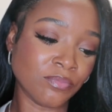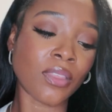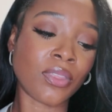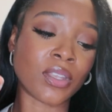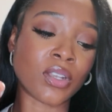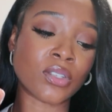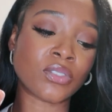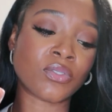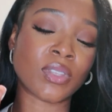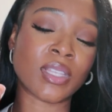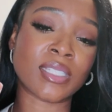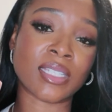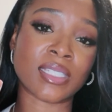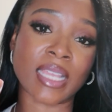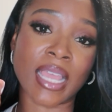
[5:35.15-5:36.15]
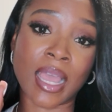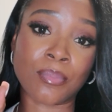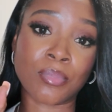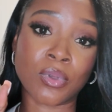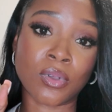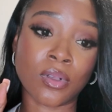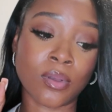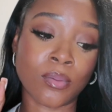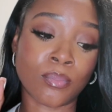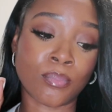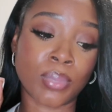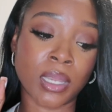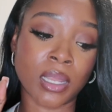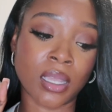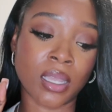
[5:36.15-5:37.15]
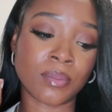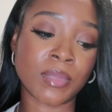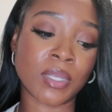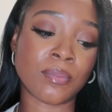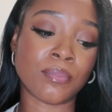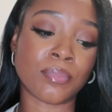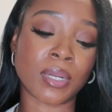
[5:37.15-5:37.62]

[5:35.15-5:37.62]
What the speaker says: The notes for this is apple, plum,